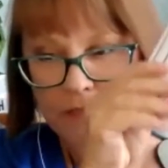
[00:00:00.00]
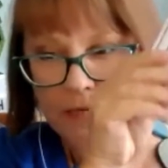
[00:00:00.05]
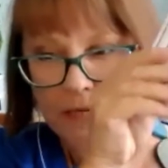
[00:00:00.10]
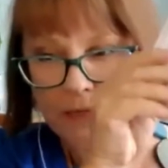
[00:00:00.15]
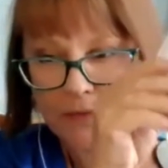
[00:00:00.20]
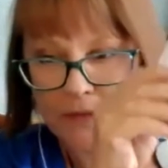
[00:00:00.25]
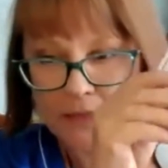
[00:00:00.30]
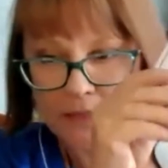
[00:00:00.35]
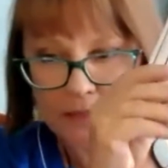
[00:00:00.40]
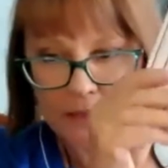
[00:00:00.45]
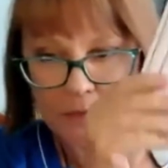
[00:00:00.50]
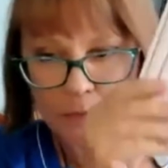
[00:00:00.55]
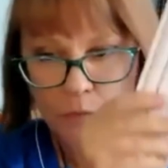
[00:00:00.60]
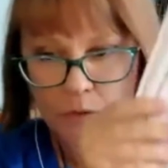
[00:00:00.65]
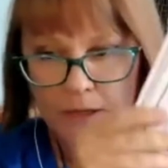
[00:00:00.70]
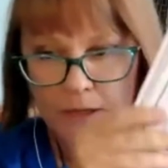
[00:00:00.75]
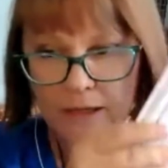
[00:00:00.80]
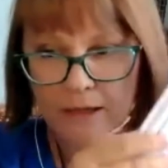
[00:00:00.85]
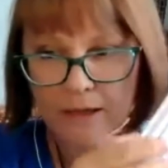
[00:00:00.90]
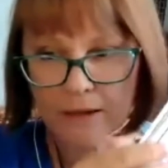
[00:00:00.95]
Now, this is
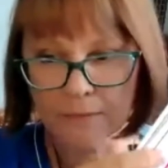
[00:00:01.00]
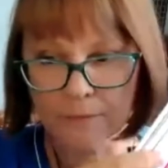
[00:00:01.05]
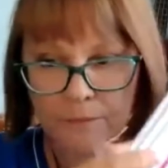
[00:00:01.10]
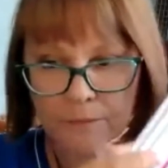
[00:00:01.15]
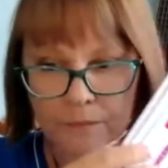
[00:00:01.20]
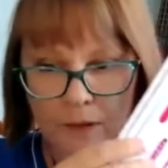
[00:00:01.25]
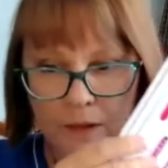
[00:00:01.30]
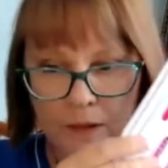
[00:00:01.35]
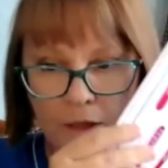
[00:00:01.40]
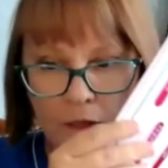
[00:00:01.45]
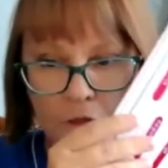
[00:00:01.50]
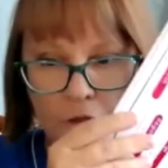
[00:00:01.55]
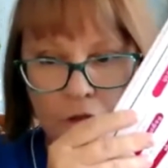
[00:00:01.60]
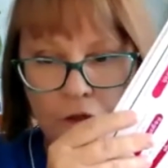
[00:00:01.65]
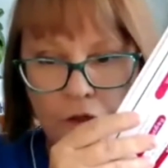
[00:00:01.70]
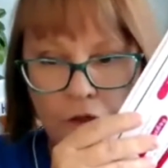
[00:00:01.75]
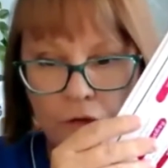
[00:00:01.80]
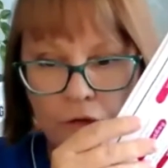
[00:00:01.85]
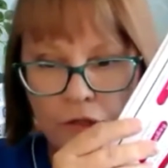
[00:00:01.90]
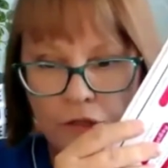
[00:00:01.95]
where
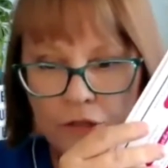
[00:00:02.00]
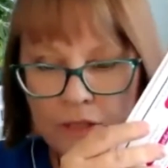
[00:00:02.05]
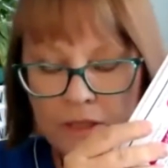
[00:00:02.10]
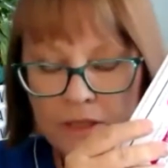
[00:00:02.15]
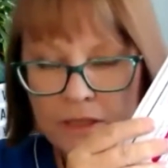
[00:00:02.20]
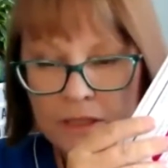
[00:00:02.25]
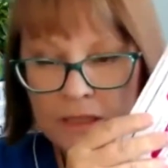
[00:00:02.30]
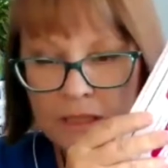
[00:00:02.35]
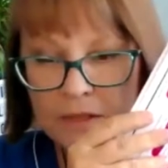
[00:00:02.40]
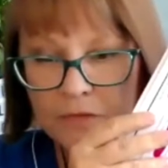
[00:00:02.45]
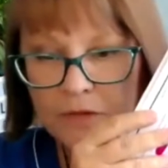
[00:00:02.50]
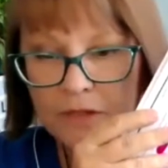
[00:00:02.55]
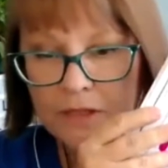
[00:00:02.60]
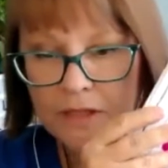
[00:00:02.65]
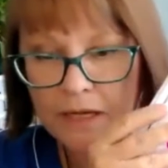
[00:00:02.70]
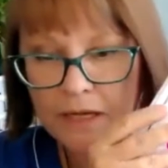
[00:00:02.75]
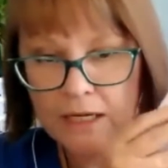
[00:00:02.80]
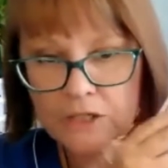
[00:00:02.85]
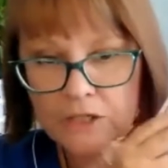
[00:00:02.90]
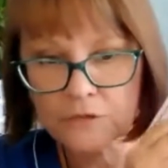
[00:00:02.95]
you could use these for
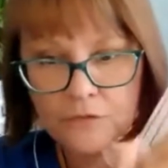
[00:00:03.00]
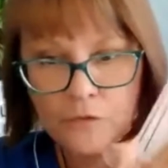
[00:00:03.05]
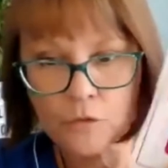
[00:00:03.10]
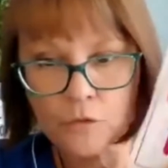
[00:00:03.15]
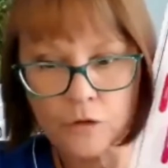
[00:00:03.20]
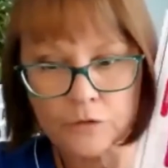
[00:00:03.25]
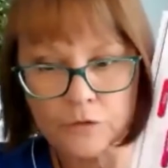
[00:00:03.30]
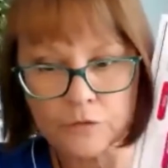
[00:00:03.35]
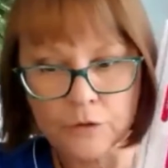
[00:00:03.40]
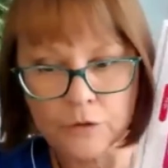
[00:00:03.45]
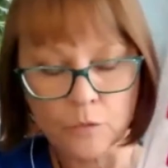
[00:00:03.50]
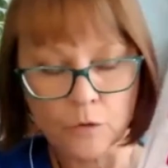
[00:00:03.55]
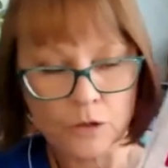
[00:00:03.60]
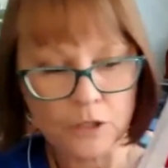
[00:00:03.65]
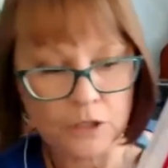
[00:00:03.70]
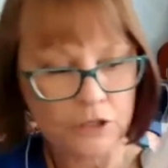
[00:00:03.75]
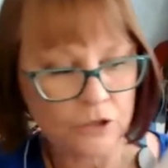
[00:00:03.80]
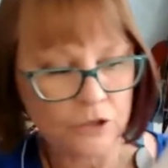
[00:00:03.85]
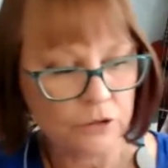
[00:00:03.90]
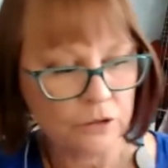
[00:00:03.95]
stage 4 if you
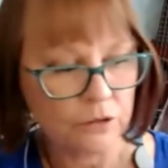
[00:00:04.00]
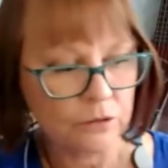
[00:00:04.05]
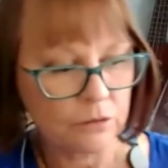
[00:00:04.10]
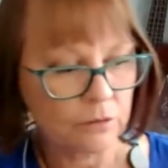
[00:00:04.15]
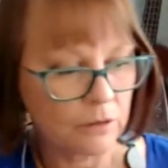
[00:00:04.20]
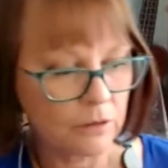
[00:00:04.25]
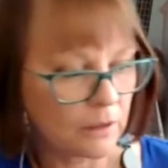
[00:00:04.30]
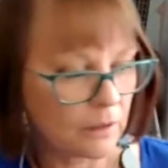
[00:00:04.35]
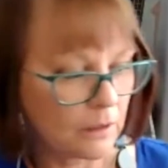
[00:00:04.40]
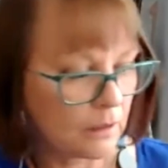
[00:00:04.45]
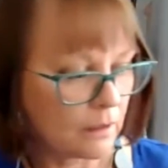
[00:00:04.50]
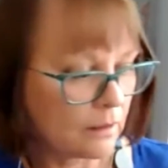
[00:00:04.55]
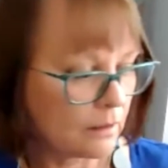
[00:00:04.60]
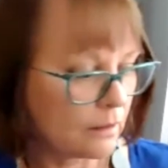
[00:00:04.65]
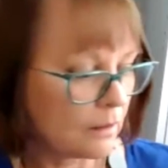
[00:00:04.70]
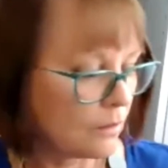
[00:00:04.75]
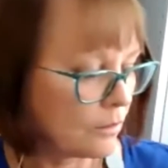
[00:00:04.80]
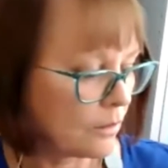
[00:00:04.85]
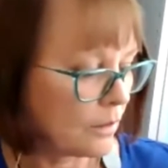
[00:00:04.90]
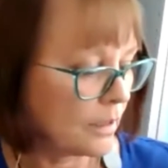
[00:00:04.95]
wanted to,
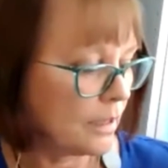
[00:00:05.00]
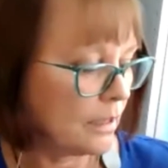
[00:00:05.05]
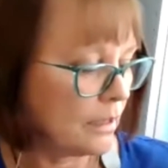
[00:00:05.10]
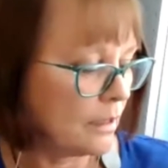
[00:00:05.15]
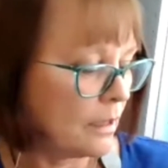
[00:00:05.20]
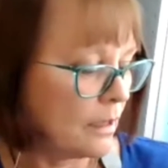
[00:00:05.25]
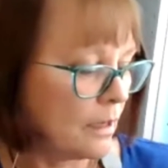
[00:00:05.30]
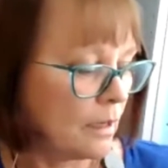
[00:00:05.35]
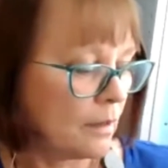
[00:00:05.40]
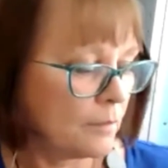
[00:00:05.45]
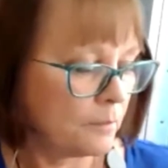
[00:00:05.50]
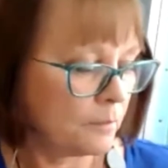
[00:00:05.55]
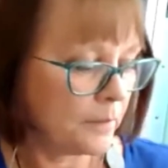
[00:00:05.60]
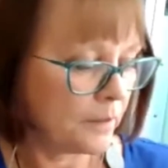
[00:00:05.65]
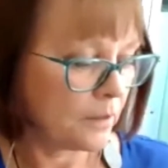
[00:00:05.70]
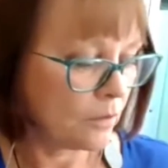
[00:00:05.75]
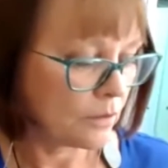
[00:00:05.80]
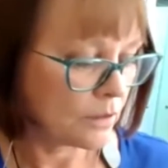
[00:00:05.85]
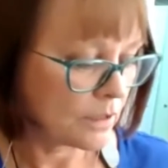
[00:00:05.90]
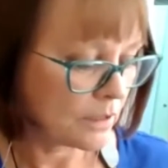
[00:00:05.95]
alrighty,
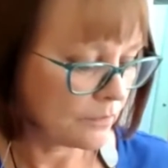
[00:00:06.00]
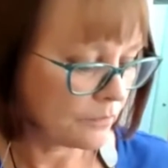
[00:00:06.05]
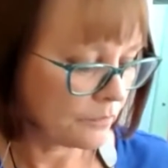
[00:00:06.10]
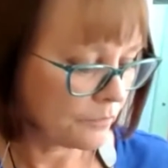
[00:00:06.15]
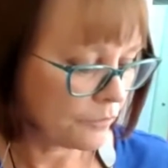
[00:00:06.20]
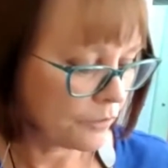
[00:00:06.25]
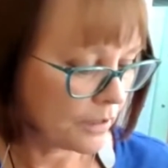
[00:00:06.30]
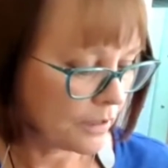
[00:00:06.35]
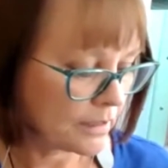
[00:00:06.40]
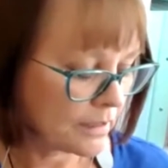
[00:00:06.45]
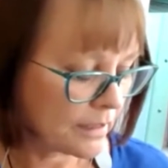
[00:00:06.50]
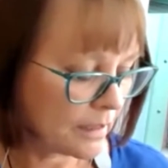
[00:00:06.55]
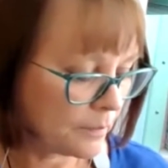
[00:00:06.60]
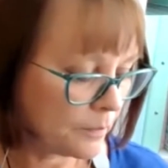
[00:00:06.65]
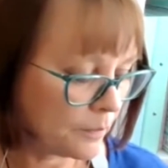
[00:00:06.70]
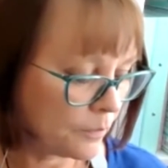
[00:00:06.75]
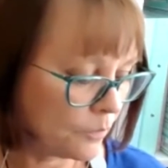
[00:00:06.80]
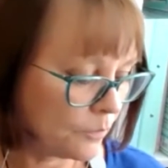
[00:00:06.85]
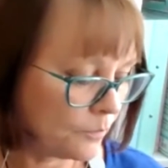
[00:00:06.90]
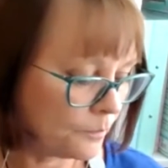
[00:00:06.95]
because for
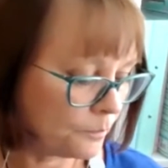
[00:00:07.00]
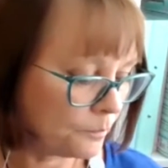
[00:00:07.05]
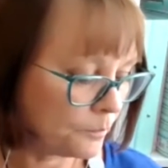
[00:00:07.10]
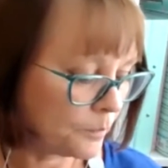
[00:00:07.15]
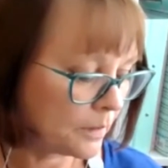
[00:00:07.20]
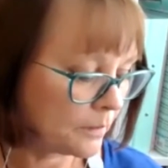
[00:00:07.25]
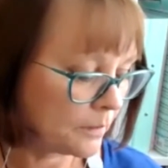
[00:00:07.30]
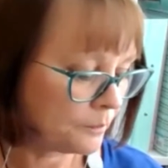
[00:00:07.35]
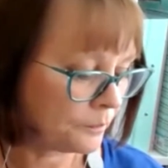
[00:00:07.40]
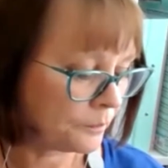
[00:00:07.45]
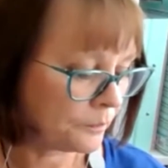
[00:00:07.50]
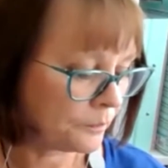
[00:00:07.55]
example, but